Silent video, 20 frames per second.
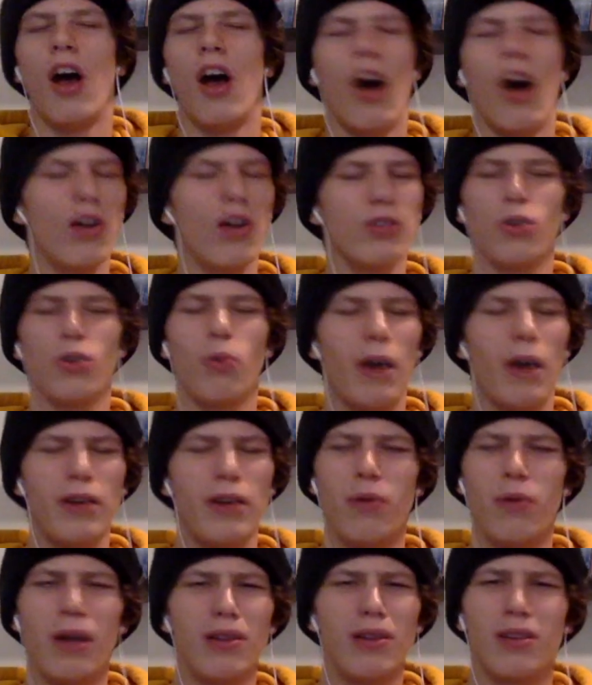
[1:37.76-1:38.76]
Also, why
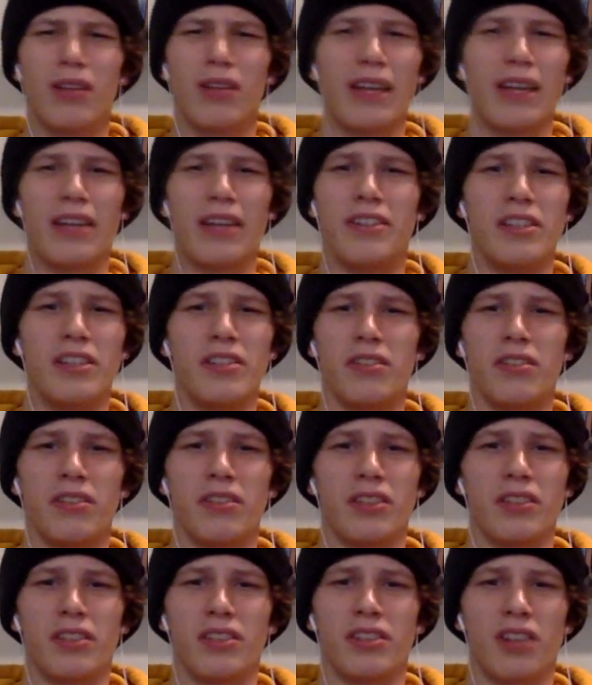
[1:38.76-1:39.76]
do I look like a ginger
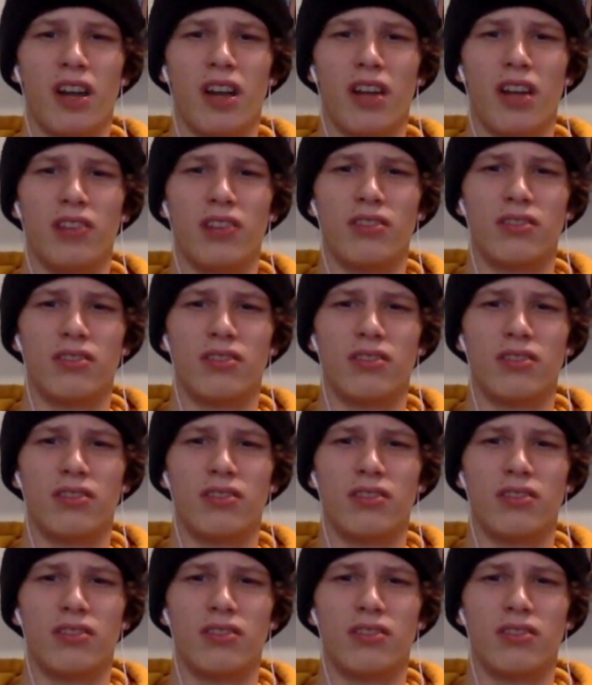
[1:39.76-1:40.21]
in this shot?